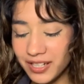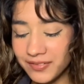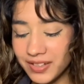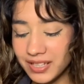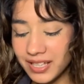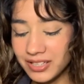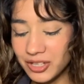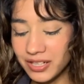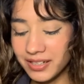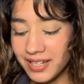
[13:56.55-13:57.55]
I feel like
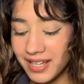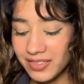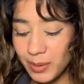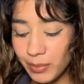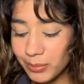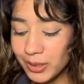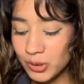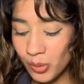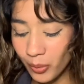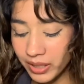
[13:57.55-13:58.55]
they may be
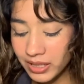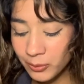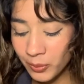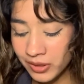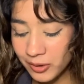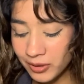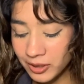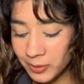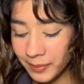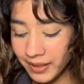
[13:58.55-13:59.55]
toying with you a
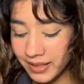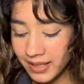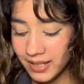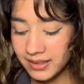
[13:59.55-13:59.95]
little bit.